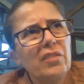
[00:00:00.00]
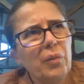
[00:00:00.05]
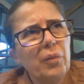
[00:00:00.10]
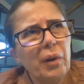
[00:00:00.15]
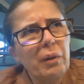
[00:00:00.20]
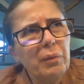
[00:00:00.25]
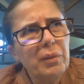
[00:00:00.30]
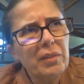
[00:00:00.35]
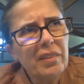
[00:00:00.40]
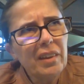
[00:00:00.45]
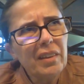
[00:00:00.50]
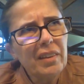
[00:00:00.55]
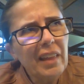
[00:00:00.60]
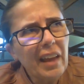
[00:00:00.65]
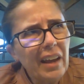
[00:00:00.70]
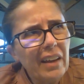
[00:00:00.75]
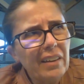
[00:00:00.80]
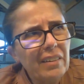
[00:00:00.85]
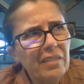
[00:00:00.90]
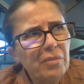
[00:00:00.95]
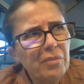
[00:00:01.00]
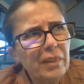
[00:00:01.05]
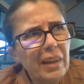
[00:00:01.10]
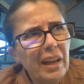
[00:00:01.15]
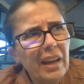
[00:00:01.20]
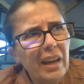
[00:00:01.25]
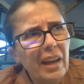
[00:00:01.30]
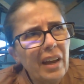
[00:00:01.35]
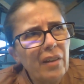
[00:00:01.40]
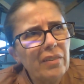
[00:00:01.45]
So I would say that
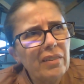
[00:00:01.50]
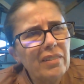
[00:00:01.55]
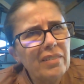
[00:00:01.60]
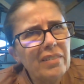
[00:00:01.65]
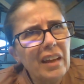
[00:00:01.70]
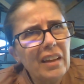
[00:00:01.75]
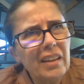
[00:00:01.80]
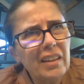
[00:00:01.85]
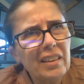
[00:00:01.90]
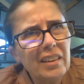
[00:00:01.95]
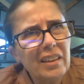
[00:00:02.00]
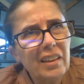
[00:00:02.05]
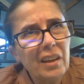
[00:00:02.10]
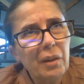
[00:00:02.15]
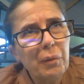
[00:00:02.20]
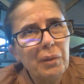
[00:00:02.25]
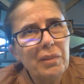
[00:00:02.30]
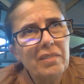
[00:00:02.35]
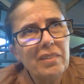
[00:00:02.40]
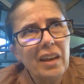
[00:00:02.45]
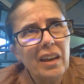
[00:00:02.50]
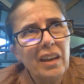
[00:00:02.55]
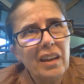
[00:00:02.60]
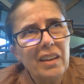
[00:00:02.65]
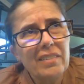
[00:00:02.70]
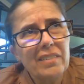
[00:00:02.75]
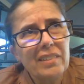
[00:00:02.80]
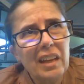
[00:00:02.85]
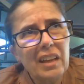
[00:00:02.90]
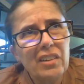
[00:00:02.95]
flat out. The second thing I would say
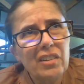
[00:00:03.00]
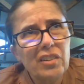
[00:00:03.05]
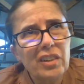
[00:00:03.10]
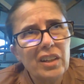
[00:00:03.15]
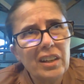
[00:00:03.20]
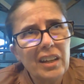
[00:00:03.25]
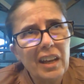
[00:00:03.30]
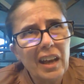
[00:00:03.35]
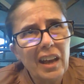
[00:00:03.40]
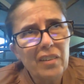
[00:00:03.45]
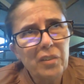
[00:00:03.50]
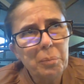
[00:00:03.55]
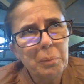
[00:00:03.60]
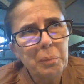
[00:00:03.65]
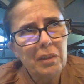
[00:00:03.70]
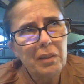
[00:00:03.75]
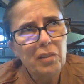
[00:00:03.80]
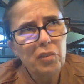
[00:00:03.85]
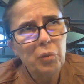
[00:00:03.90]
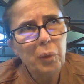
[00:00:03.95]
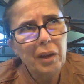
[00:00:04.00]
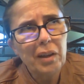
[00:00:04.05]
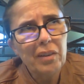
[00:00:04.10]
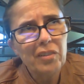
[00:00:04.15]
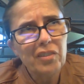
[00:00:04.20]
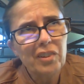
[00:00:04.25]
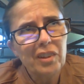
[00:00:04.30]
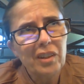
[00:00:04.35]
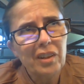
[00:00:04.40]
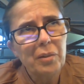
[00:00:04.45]
is, and you didn't ask me this
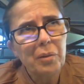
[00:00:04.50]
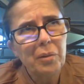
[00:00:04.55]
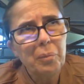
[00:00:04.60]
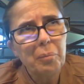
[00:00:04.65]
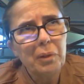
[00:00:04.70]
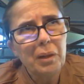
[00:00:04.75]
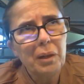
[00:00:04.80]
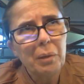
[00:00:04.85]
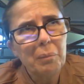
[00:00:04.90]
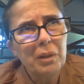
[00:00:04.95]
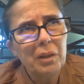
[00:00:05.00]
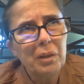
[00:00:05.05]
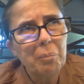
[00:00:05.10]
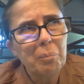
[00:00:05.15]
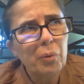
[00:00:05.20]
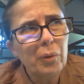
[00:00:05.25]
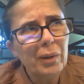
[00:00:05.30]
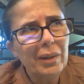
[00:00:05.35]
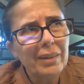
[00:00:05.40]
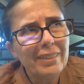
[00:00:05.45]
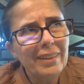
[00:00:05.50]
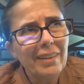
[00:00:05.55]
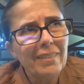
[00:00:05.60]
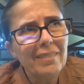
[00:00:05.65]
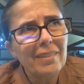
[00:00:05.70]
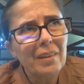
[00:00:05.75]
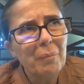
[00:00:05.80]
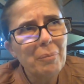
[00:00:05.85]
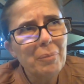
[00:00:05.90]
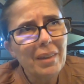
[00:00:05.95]
question, but I'm going to point
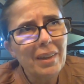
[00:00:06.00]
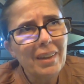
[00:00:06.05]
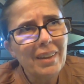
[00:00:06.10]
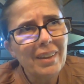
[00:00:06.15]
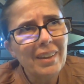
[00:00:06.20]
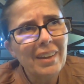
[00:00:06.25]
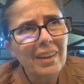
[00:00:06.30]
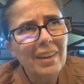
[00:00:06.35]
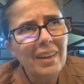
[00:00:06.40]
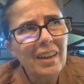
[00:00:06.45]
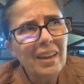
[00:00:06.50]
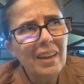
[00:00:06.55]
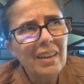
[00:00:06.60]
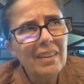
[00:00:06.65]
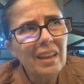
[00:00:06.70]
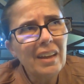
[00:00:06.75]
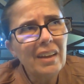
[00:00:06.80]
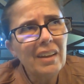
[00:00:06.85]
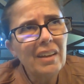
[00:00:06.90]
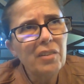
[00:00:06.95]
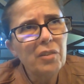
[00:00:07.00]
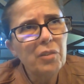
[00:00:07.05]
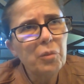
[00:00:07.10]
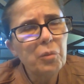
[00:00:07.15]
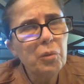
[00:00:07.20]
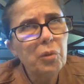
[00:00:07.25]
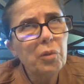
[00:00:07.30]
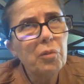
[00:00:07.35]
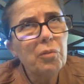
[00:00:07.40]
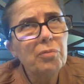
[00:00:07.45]
out something that
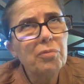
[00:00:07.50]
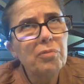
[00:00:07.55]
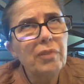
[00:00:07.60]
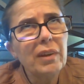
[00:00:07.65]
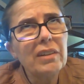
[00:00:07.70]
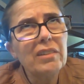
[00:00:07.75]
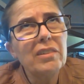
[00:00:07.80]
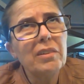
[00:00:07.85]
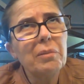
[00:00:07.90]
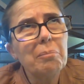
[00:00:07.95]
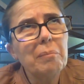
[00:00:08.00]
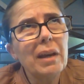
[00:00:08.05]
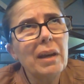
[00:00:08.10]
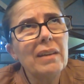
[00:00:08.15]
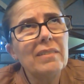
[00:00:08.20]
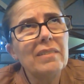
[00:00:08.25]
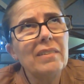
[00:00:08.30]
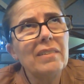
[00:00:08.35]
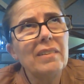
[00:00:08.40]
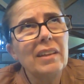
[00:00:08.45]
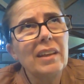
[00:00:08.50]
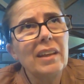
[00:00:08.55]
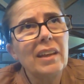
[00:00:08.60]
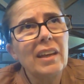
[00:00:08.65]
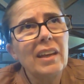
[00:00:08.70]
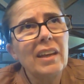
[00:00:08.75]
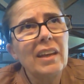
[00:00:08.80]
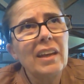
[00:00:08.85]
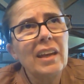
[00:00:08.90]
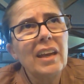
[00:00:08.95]
is
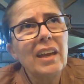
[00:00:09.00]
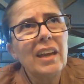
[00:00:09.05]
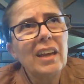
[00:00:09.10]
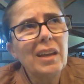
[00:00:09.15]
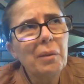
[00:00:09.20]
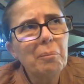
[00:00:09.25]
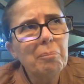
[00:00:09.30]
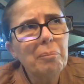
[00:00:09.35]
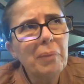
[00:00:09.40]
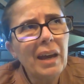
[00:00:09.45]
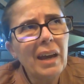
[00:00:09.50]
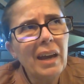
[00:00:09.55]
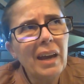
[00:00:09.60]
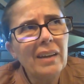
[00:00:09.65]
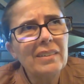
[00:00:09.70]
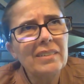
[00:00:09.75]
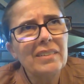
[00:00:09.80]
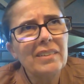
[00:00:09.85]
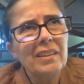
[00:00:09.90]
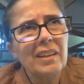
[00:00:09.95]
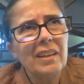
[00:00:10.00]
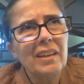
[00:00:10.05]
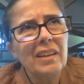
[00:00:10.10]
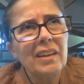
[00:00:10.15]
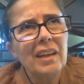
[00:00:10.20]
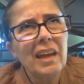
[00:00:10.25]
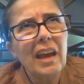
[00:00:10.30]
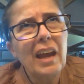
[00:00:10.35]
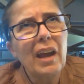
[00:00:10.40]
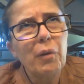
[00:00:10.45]
fundamentally
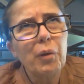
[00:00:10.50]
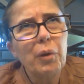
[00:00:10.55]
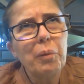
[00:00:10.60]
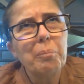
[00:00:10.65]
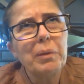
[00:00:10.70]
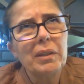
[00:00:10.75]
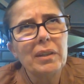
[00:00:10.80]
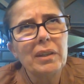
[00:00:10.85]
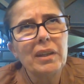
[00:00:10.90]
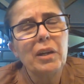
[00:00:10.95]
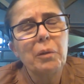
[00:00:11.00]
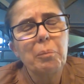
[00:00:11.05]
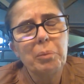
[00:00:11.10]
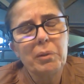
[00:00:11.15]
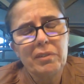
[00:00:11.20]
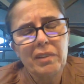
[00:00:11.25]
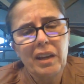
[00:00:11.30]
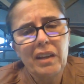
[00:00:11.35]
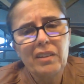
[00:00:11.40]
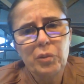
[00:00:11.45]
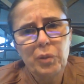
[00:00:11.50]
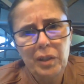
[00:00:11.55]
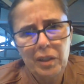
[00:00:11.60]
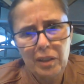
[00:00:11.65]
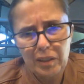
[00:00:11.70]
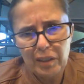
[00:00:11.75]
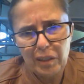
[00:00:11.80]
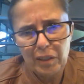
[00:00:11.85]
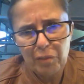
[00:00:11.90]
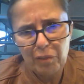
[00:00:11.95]
impacting our ability to protect
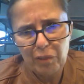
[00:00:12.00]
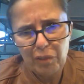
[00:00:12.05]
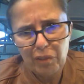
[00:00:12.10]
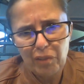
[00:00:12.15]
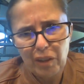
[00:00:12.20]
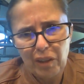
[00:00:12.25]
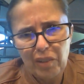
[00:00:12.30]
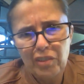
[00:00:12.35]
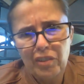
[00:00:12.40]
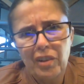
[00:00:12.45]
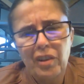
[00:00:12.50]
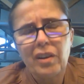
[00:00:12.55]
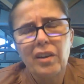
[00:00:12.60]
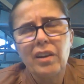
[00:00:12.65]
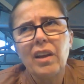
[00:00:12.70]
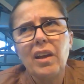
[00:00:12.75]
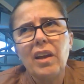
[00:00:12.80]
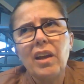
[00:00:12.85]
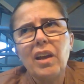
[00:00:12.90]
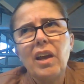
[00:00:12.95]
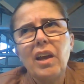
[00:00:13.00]
critical infrastructure.